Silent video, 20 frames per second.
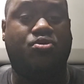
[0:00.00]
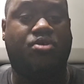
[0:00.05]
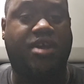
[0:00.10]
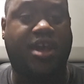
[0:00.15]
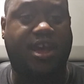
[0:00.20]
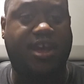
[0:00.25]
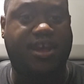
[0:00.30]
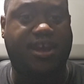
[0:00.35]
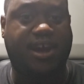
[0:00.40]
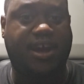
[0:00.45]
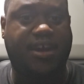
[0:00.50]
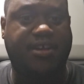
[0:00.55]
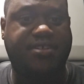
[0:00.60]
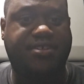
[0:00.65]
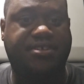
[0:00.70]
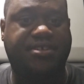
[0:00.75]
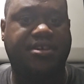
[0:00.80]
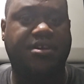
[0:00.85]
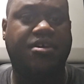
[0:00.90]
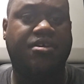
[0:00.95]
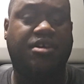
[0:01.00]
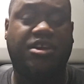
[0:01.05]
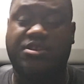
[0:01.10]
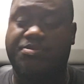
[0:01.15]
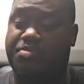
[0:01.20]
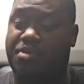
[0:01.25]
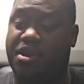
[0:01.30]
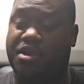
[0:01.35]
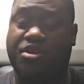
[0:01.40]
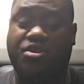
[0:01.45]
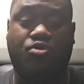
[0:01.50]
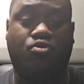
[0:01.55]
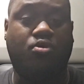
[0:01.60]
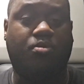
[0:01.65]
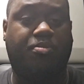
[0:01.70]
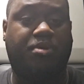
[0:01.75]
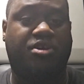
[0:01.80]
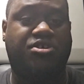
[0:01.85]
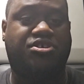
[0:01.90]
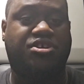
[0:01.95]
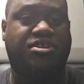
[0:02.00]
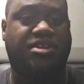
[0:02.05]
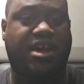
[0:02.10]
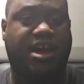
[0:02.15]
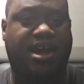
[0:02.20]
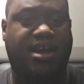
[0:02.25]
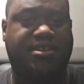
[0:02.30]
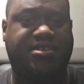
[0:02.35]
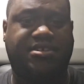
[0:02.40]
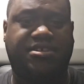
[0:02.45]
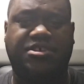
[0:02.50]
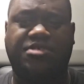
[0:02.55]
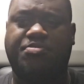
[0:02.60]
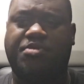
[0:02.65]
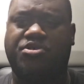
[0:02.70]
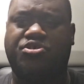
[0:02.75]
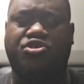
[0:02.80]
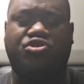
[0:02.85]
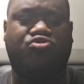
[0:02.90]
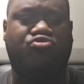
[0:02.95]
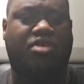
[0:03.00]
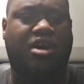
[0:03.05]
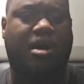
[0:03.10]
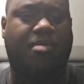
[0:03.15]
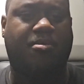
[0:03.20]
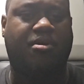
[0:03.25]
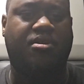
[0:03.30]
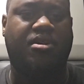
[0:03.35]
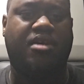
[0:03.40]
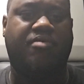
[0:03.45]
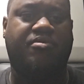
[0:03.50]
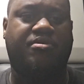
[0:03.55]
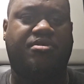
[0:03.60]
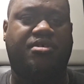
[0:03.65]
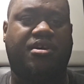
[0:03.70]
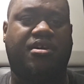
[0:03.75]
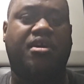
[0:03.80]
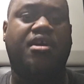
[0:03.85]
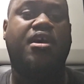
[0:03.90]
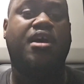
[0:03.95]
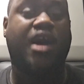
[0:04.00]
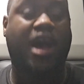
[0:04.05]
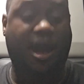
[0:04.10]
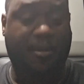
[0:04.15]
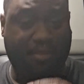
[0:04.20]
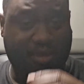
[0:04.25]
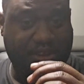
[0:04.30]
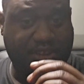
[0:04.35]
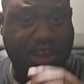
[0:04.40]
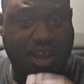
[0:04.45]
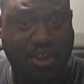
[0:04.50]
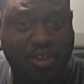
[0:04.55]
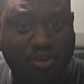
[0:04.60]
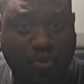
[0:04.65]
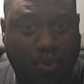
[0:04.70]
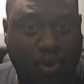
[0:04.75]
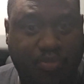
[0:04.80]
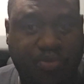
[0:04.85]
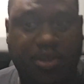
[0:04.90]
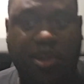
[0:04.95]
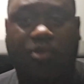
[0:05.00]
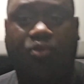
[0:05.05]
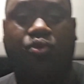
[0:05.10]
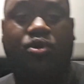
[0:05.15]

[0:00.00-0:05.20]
you chaos, that's bringing you a bunch of nonsense, bunch of drama and everything. I'm gonna tell you what they